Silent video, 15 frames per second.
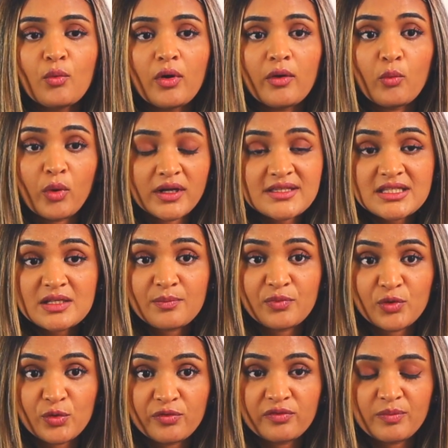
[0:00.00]
once
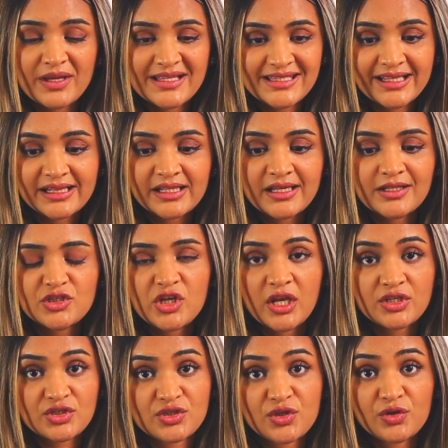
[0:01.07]
approved, basically
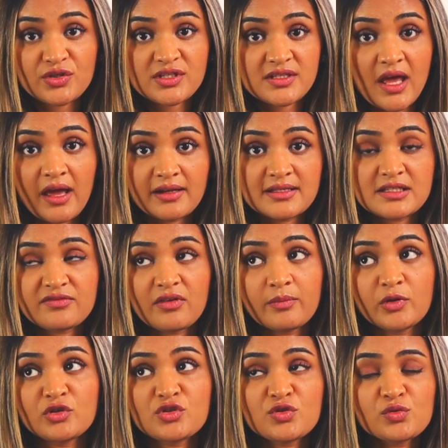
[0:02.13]
changes your status from
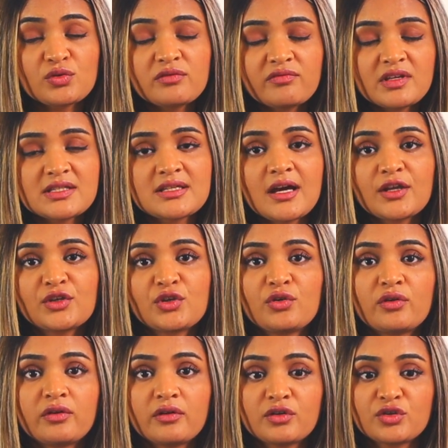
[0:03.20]
your student visa to
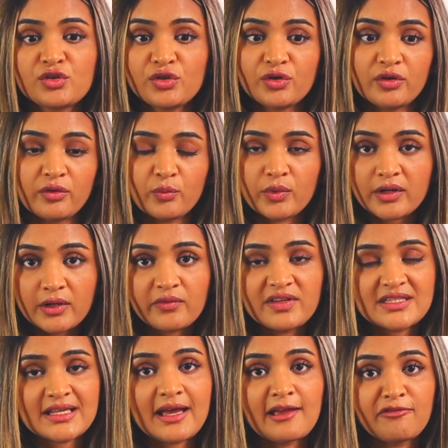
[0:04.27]
your work
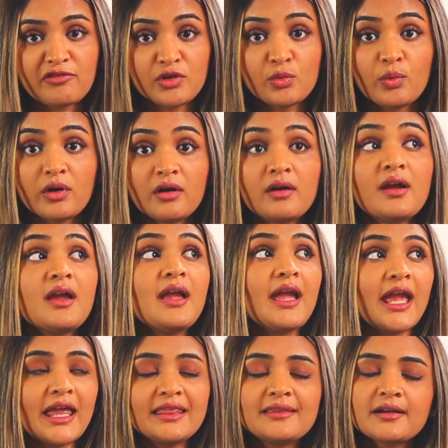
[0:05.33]
visa if you were
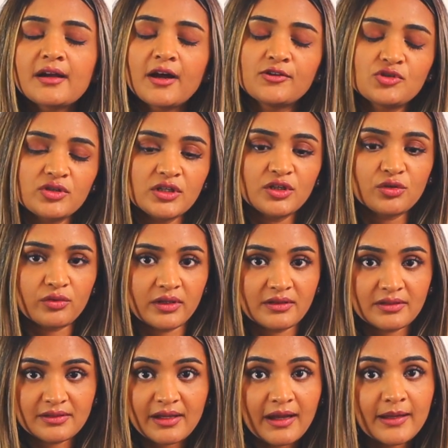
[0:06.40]
in the country during
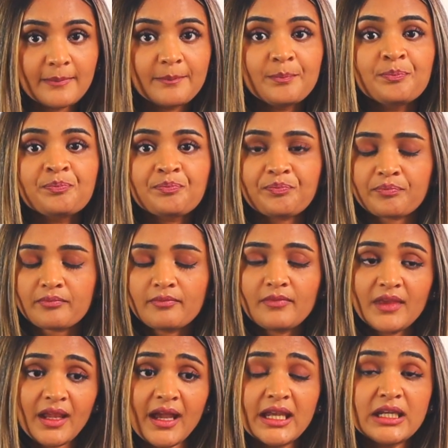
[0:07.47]
the time.
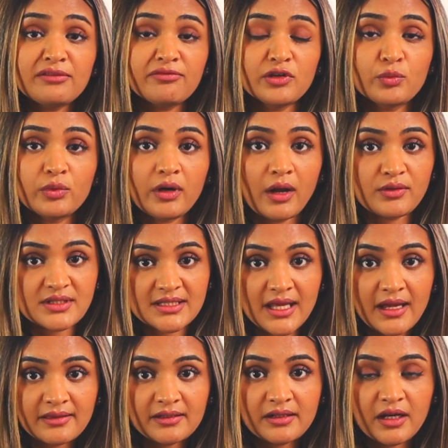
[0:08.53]
And if you were
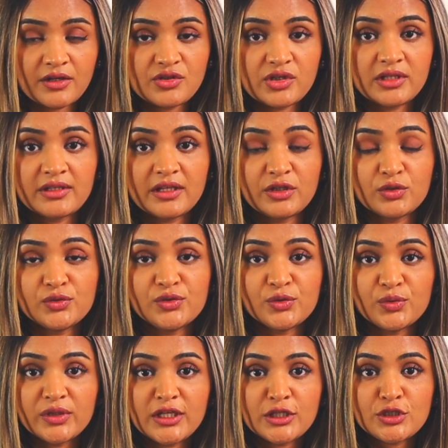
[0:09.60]
outside the country, then you
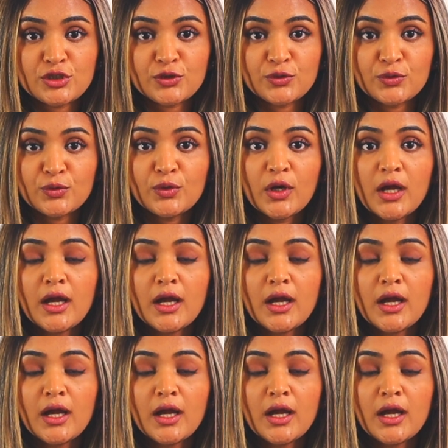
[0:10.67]
do need to